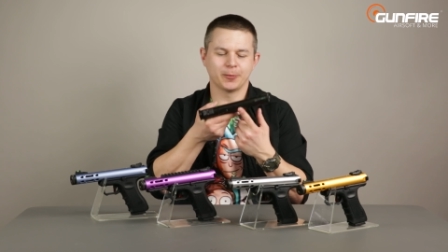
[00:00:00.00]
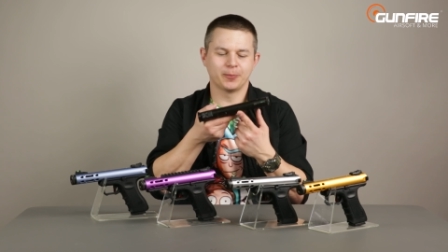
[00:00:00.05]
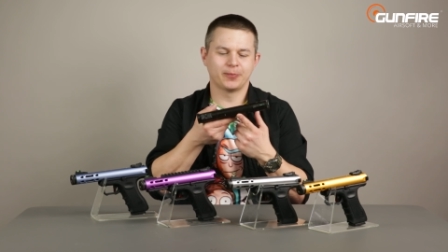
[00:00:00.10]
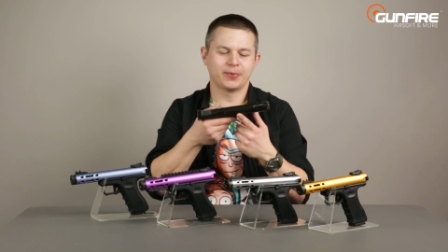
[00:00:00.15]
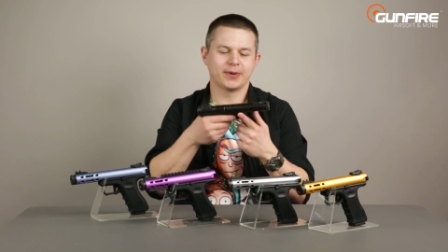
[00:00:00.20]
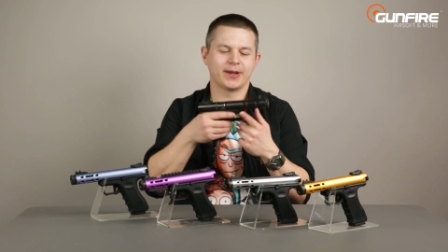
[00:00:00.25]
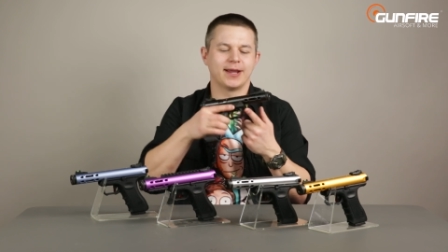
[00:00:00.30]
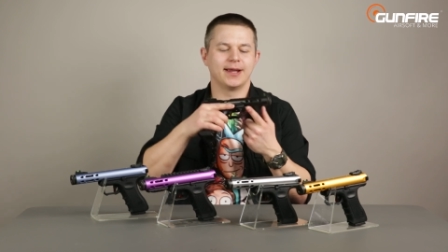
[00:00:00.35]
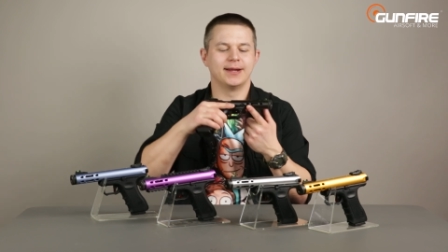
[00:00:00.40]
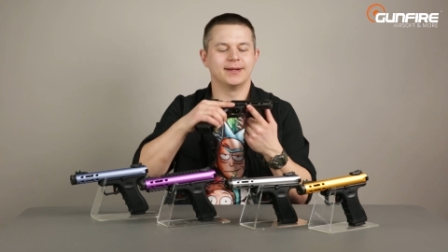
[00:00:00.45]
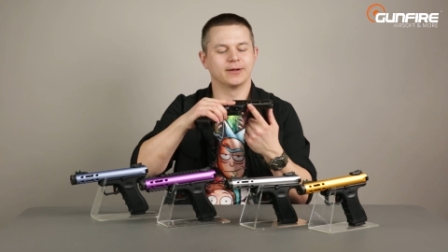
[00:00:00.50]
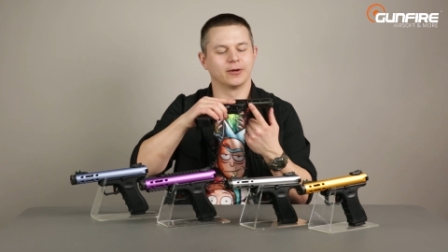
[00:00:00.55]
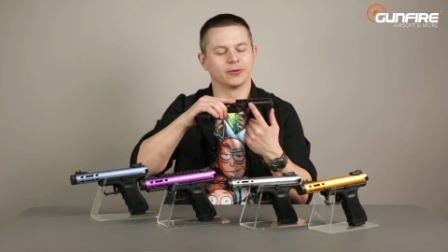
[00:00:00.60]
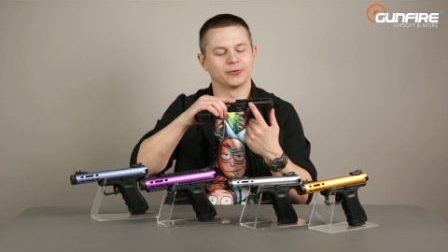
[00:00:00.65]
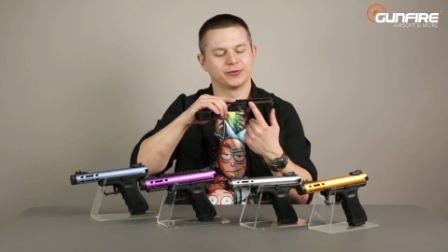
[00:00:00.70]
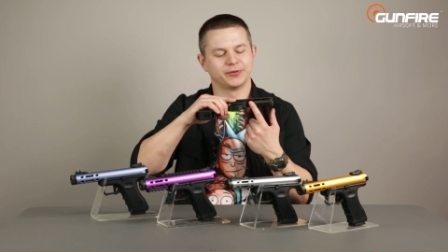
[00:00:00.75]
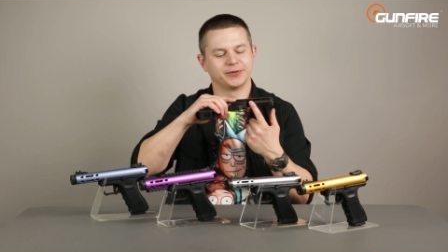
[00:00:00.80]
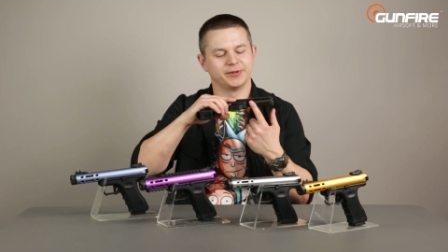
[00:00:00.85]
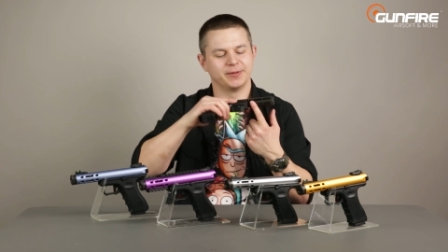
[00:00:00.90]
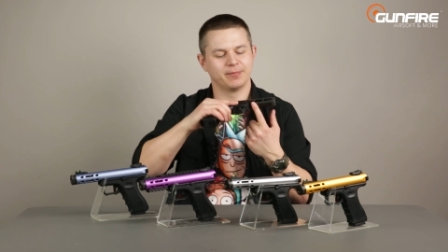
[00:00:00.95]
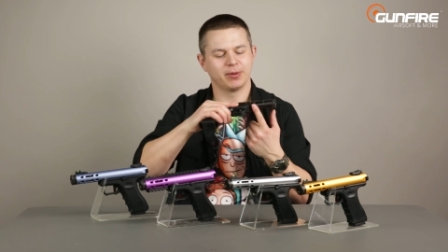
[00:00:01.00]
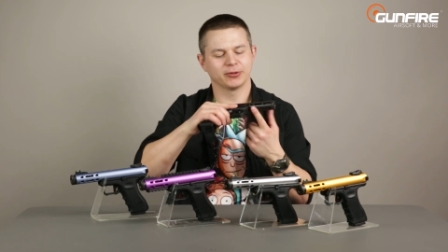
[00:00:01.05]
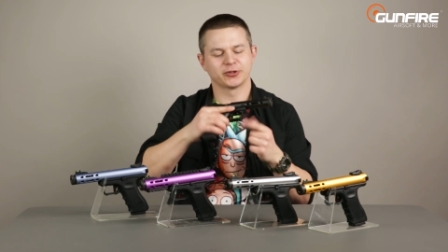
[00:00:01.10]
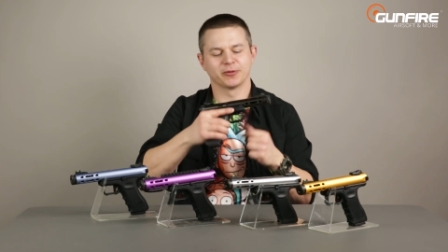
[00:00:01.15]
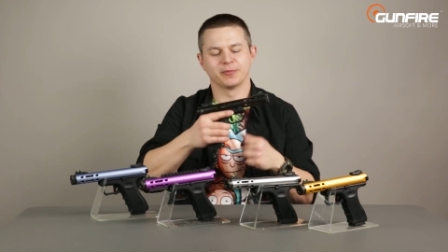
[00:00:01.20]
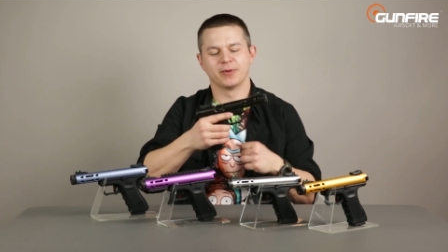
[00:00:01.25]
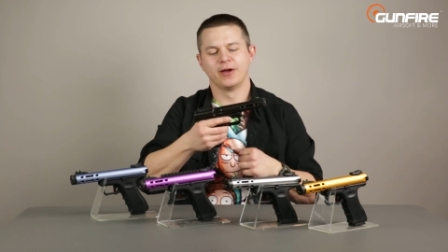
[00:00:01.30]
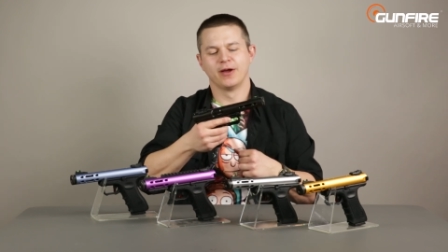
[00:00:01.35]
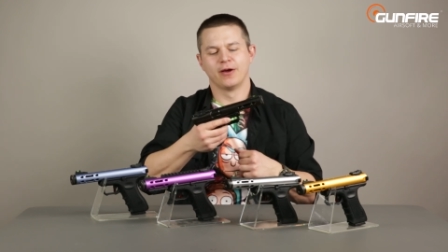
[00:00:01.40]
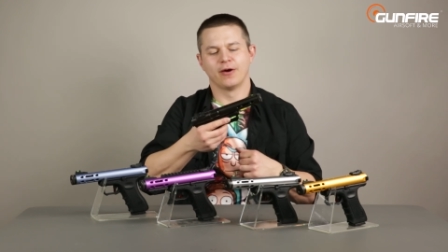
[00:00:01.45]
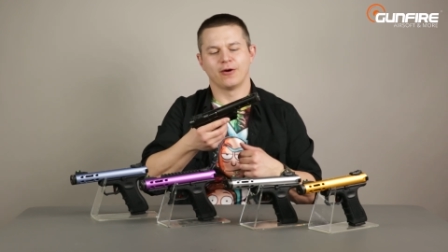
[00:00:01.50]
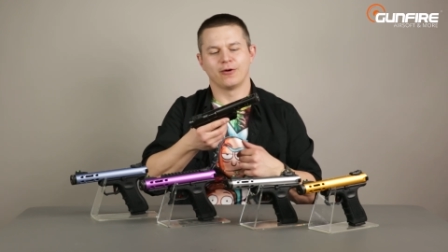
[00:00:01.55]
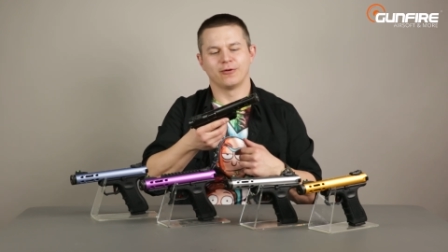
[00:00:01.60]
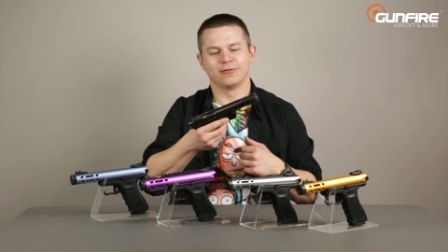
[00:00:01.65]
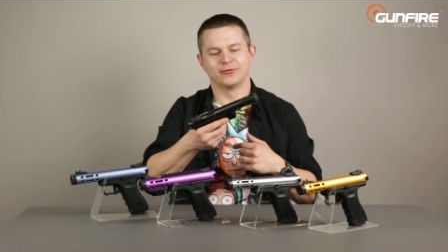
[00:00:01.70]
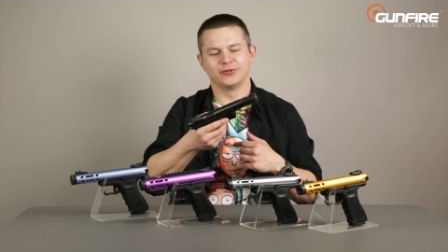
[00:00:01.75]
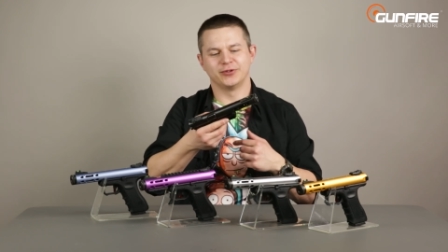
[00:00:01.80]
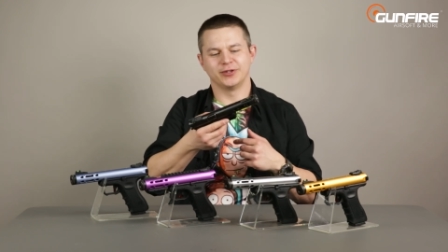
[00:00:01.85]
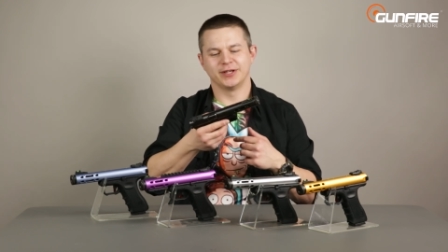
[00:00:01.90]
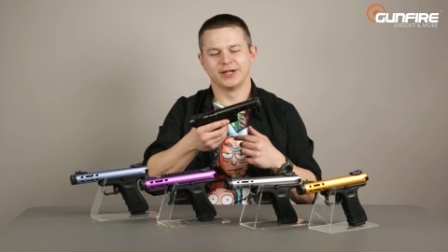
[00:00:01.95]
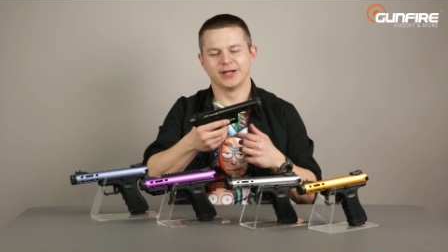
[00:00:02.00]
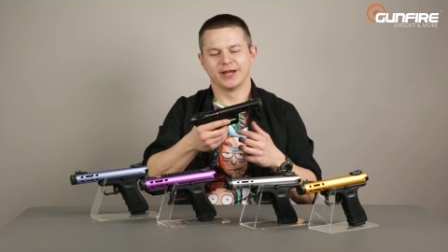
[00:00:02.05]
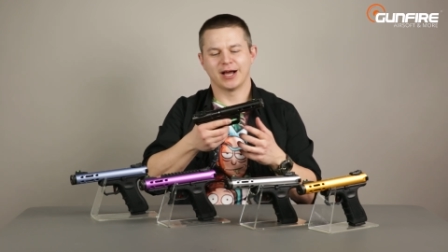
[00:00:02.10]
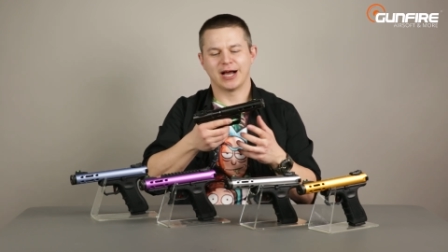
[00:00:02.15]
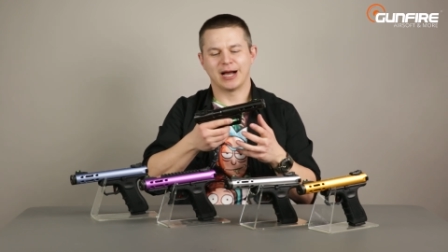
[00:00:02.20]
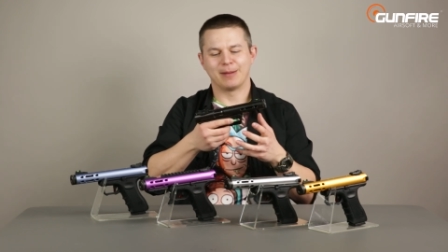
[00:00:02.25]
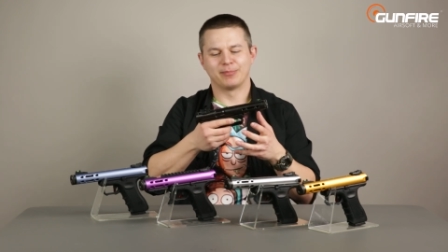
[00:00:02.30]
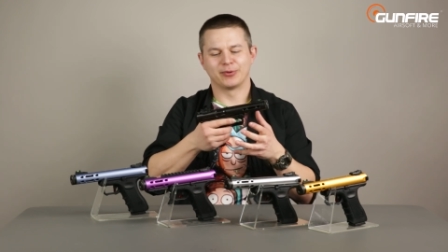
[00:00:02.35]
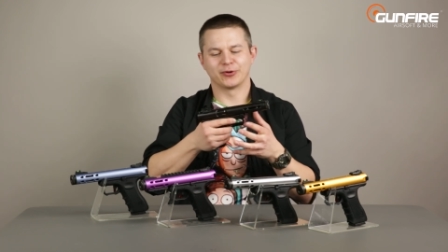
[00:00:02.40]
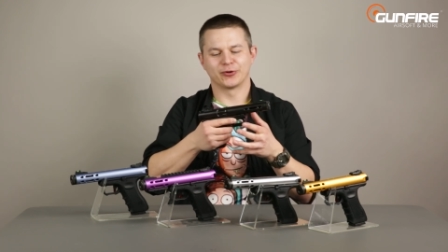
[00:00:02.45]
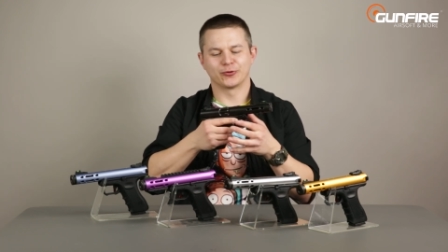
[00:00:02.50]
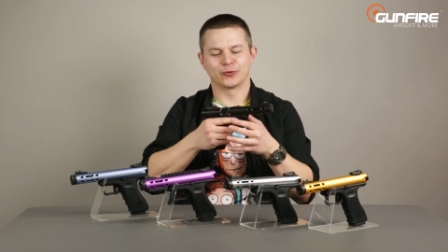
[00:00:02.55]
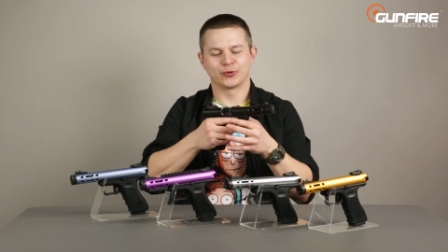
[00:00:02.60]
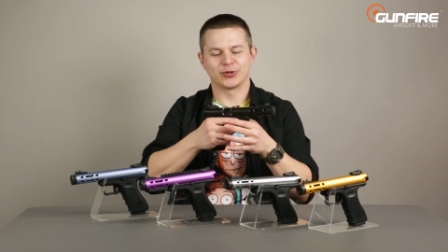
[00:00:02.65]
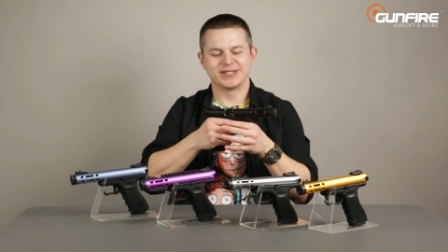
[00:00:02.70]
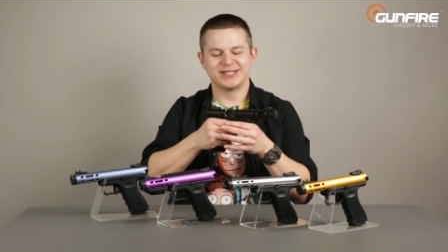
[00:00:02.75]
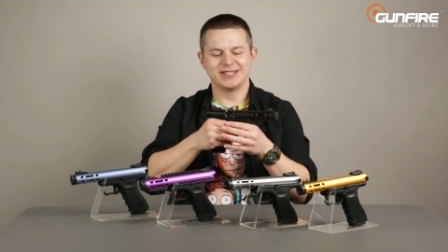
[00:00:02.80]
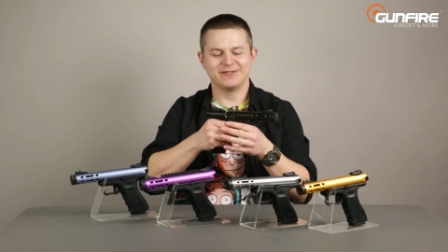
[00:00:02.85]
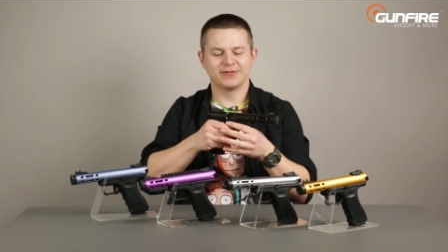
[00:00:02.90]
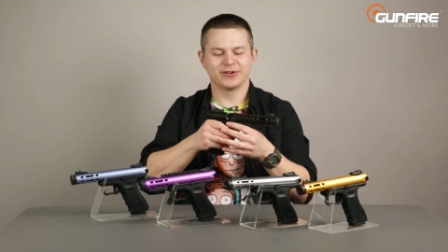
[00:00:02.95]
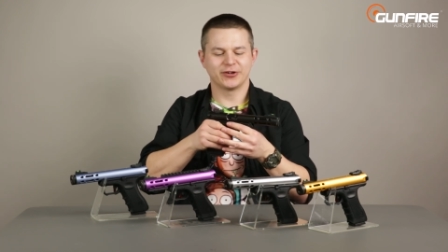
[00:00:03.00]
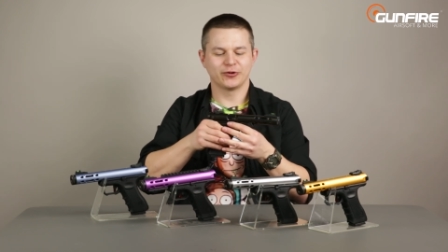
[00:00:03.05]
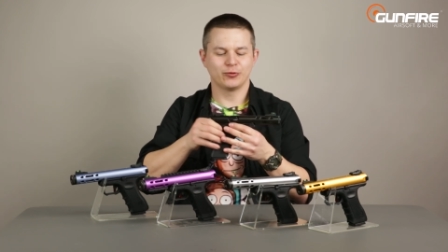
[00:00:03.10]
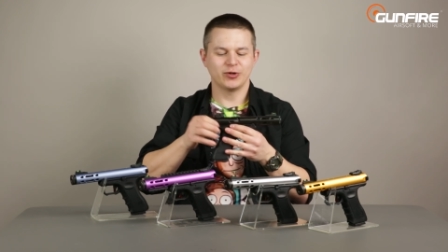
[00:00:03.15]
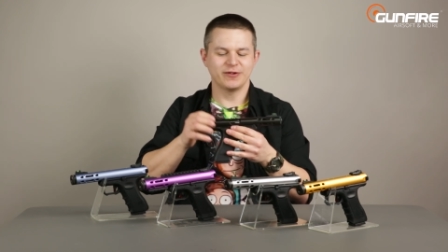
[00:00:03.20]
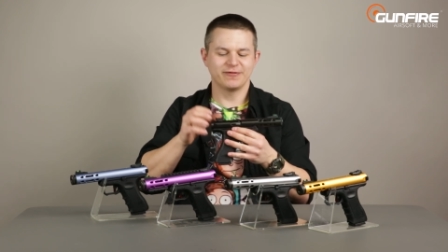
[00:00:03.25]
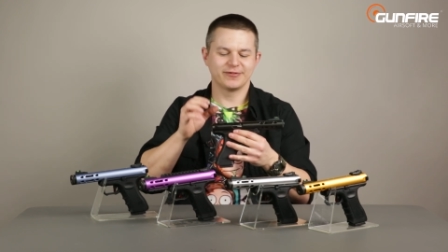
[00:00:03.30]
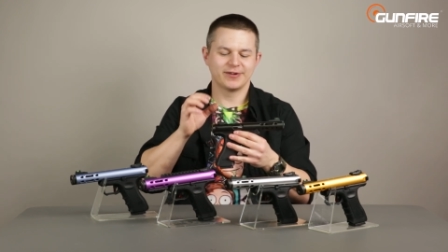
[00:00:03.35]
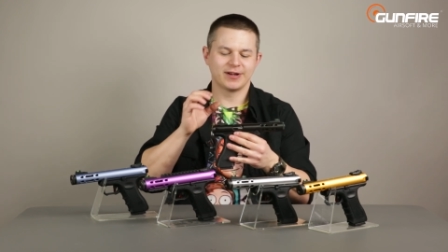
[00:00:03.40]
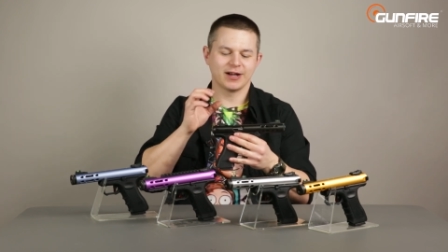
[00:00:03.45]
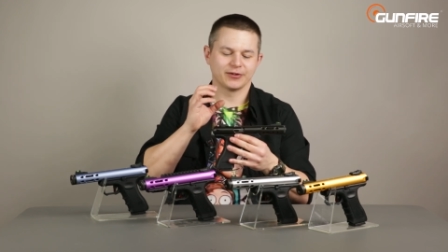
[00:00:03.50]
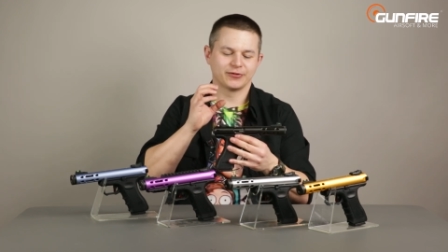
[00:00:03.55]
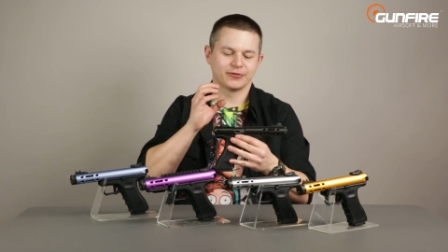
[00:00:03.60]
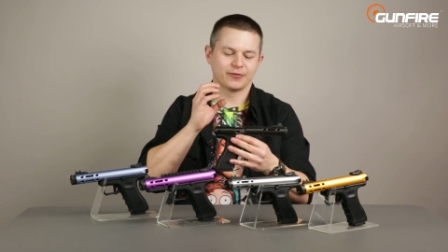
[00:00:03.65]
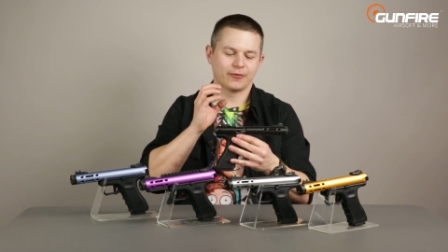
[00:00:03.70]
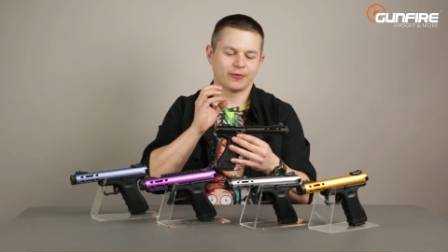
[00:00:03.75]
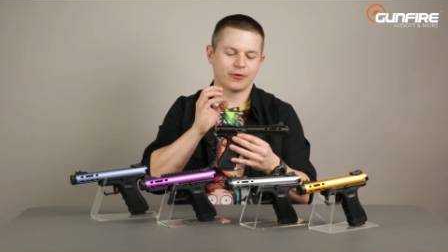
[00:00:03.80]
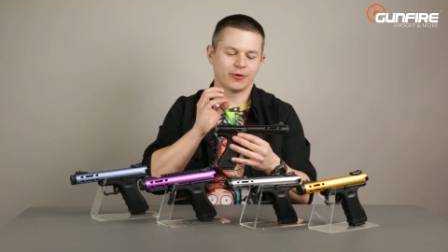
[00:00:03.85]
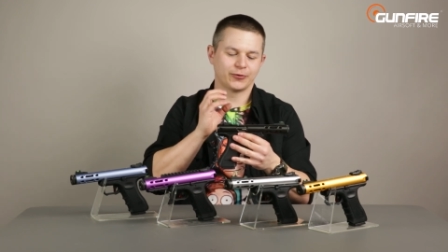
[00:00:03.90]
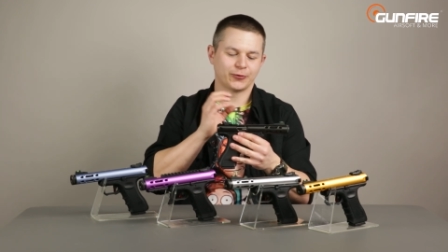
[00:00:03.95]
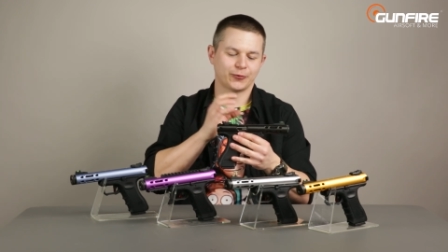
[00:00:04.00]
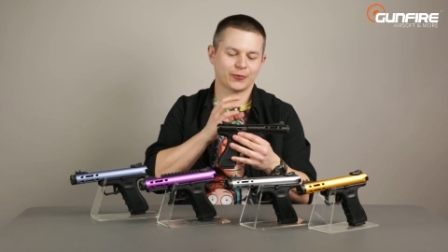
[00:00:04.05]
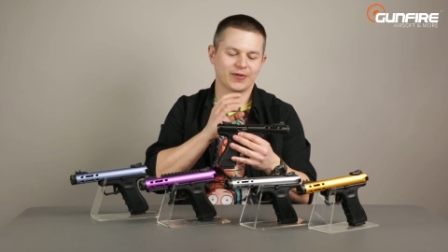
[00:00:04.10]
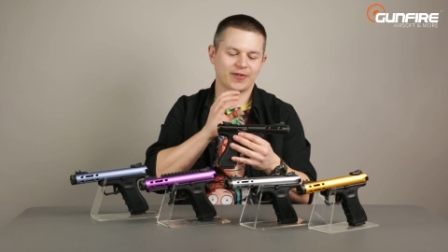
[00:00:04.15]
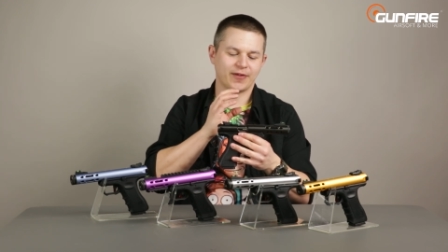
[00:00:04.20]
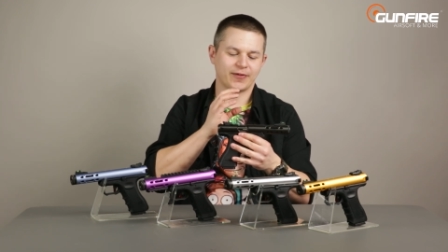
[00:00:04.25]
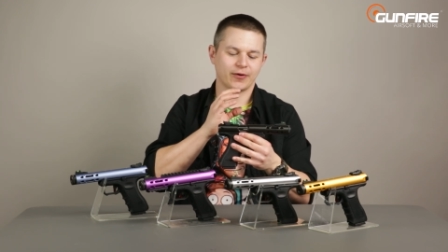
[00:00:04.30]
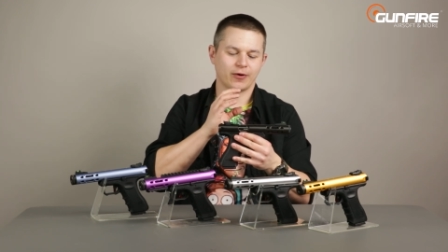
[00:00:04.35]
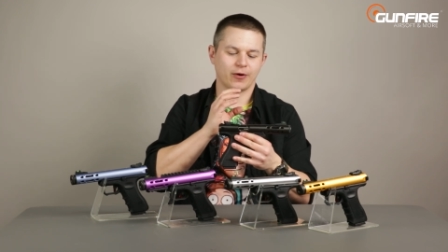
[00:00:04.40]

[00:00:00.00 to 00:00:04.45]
top and at the bottom of the upper receiver we've got threaded